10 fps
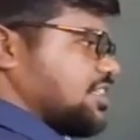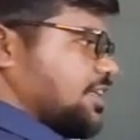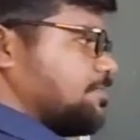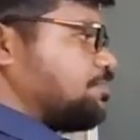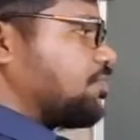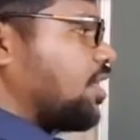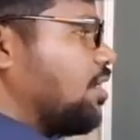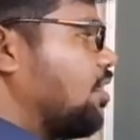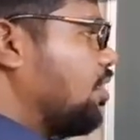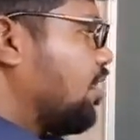C.
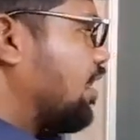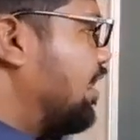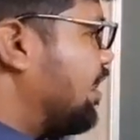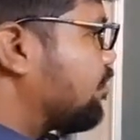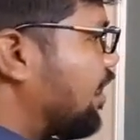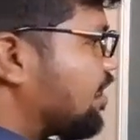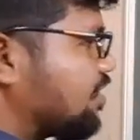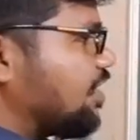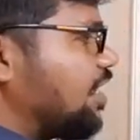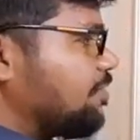Clear, my
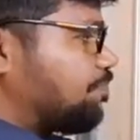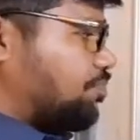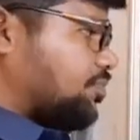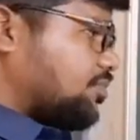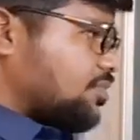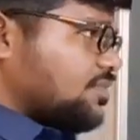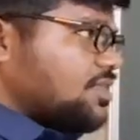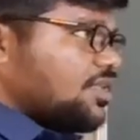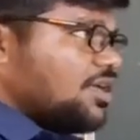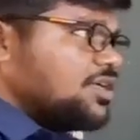children?
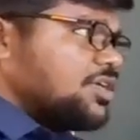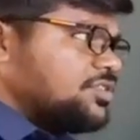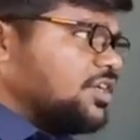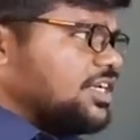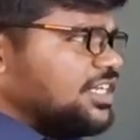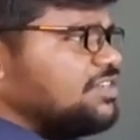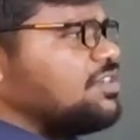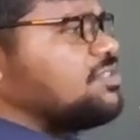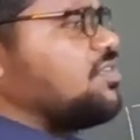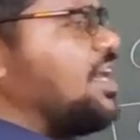So
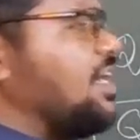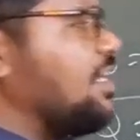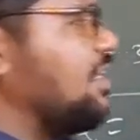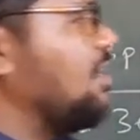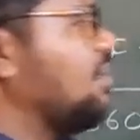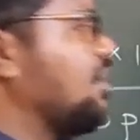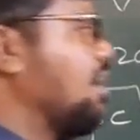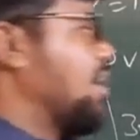individually